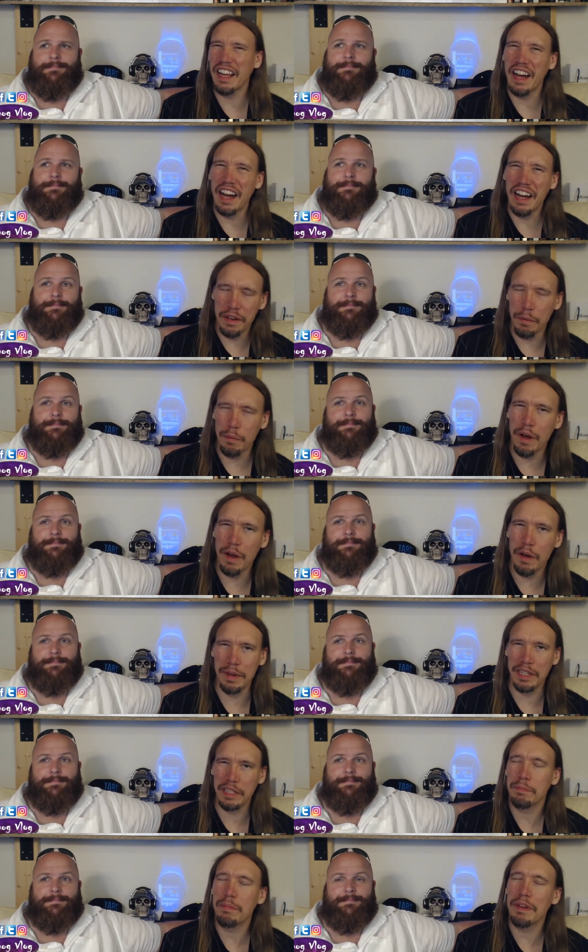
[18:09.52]
Speaker 1: yeah,
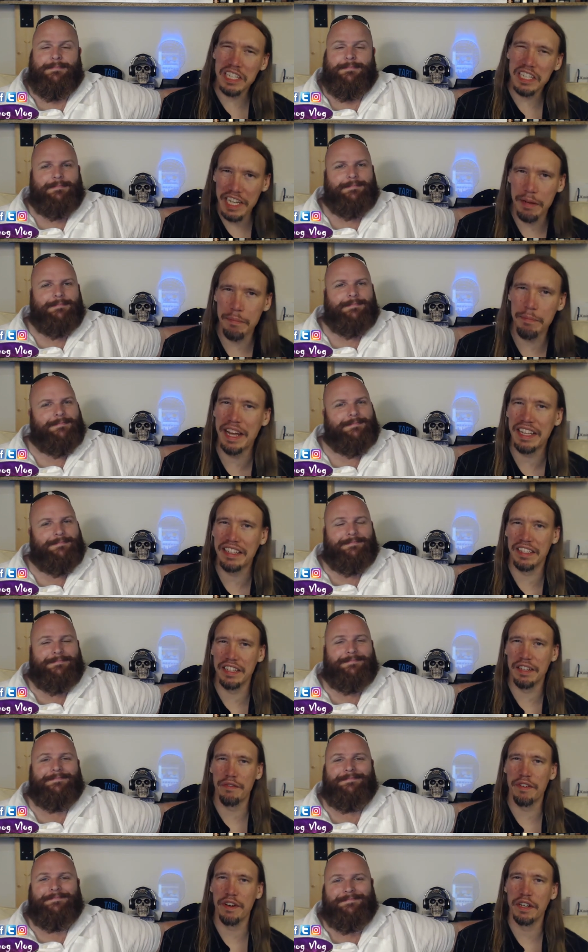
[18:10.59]
underwhelming, especially compared to
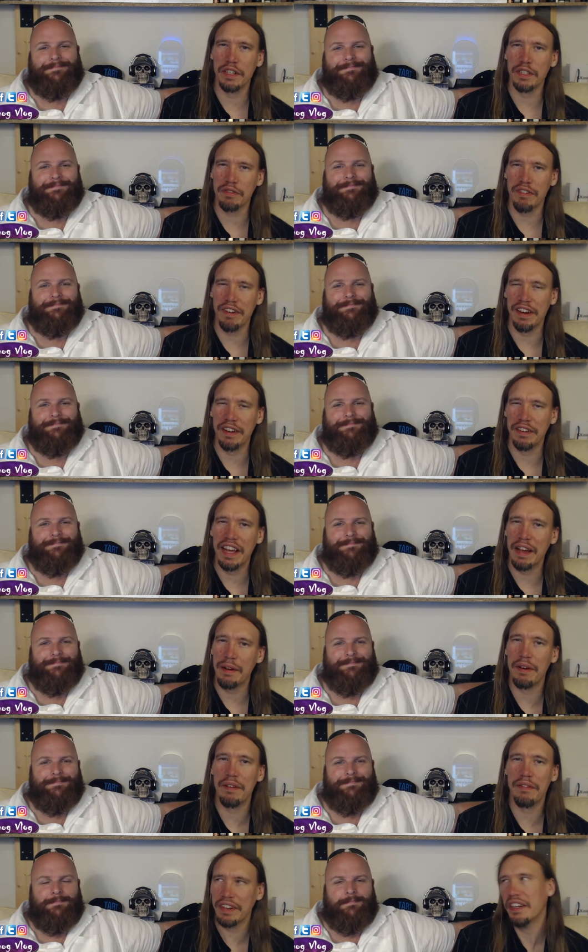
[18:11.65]
the first crown.
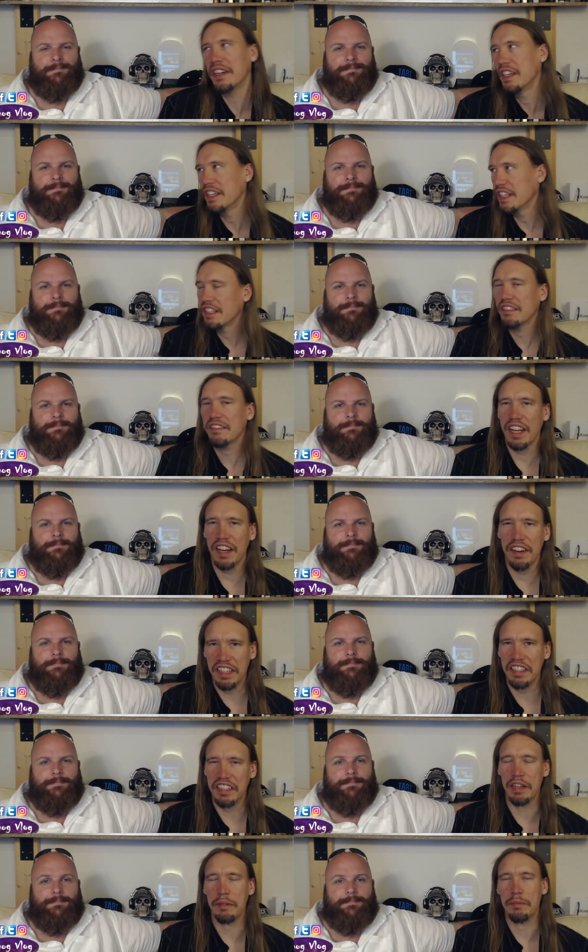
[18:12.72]
However,
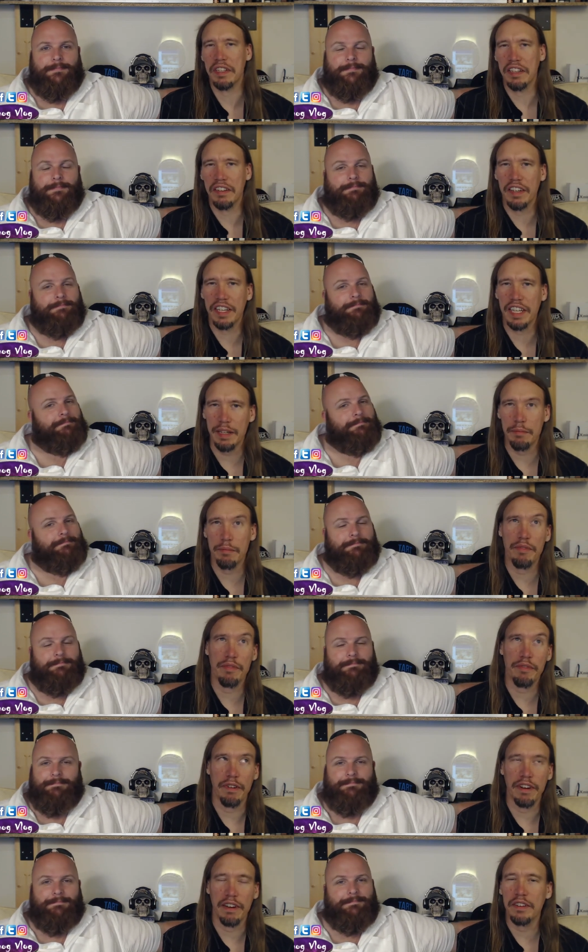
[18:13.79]
Tony seemed to like it
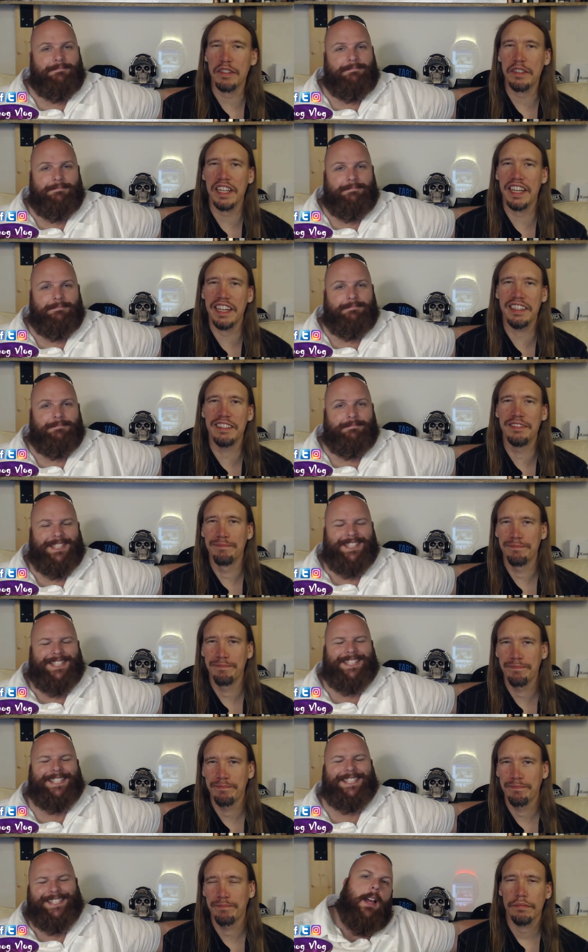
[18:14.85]
before I lost
Speaker 2: it.
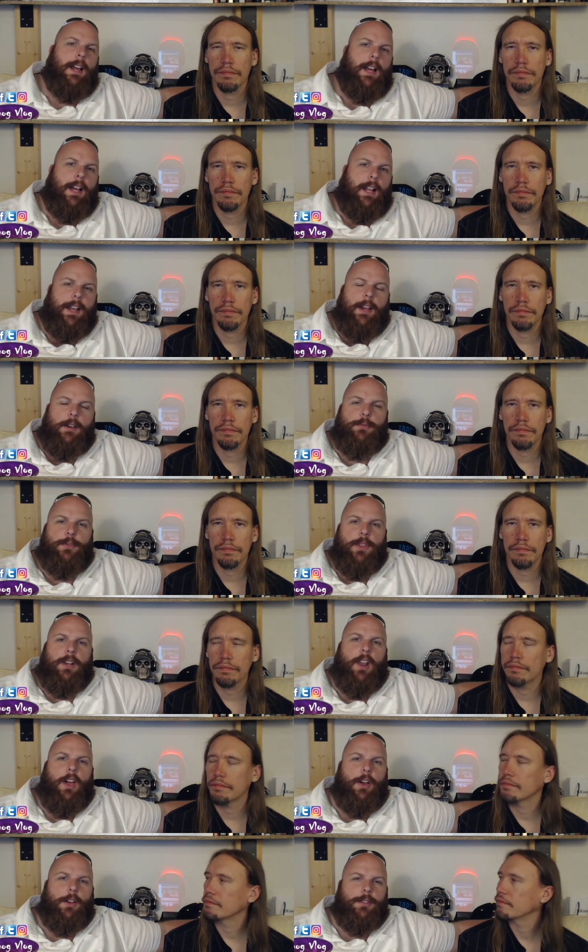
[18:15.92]
And now for the
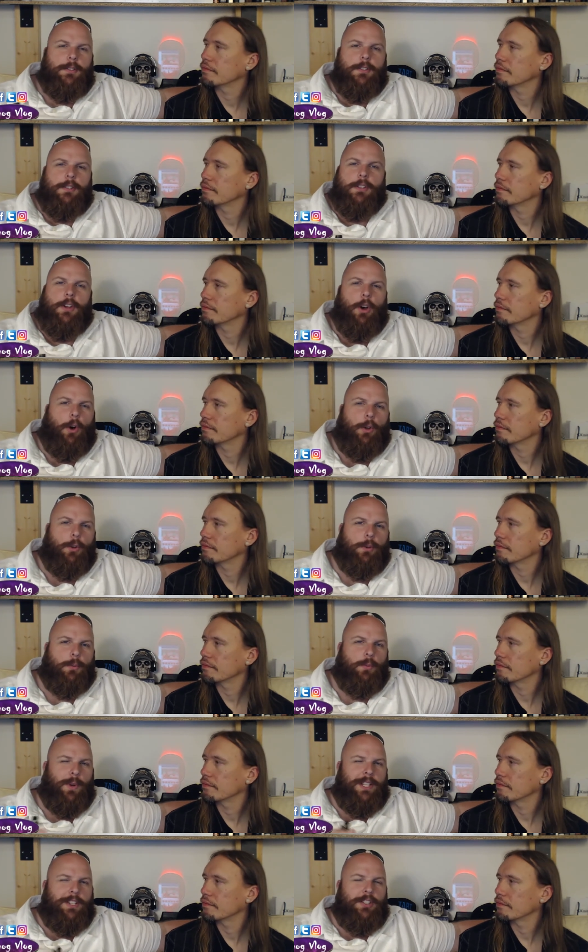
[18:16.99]
last
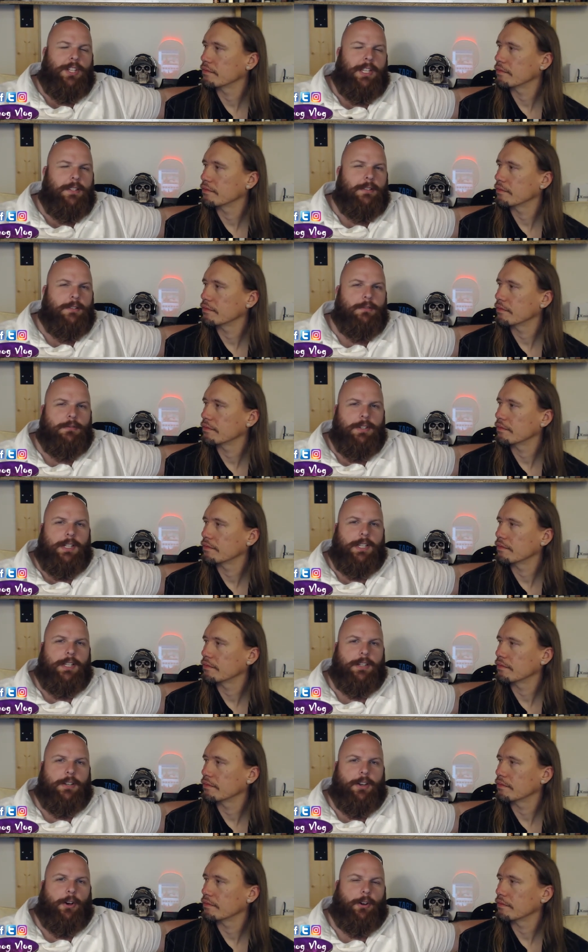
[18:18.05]
con, which isn't
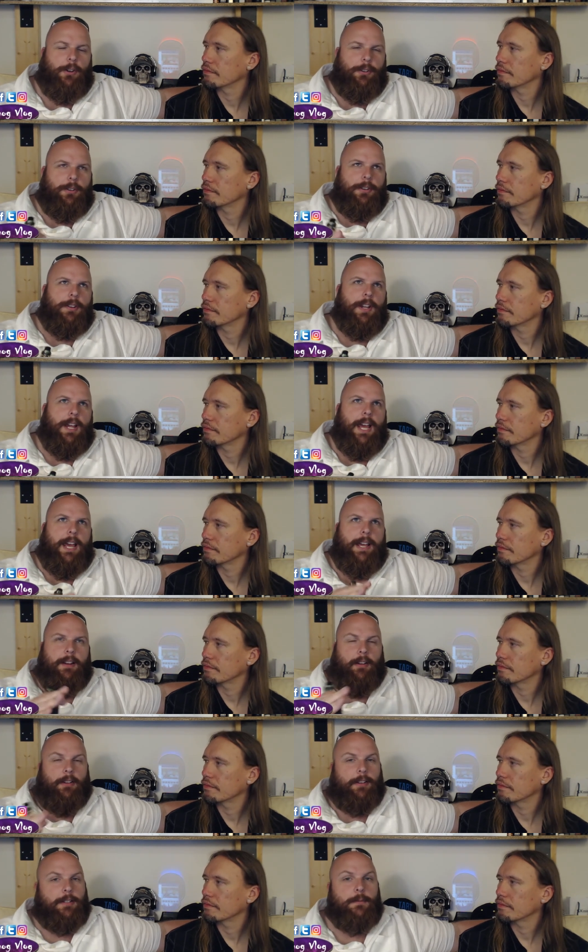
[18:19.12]
really a con,
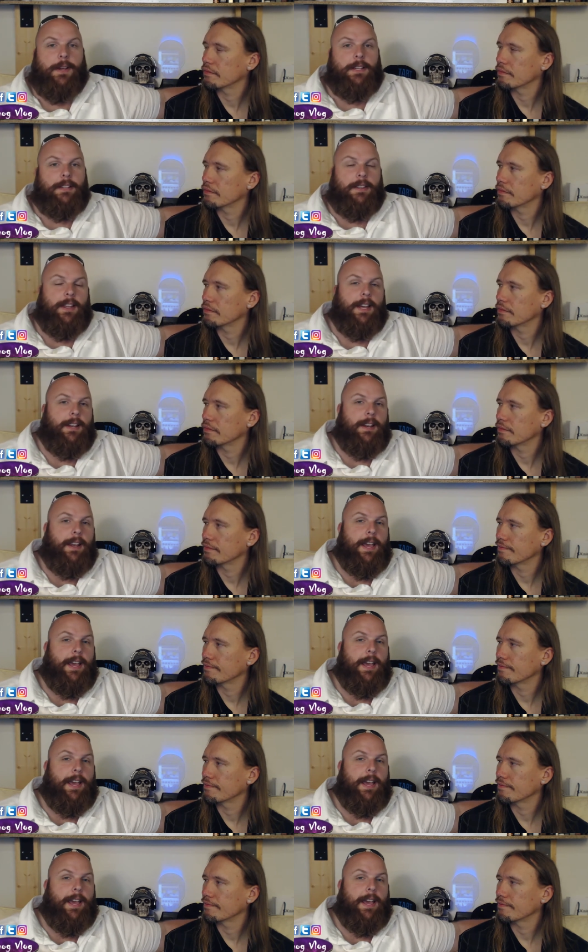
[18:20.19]
and I'll explain that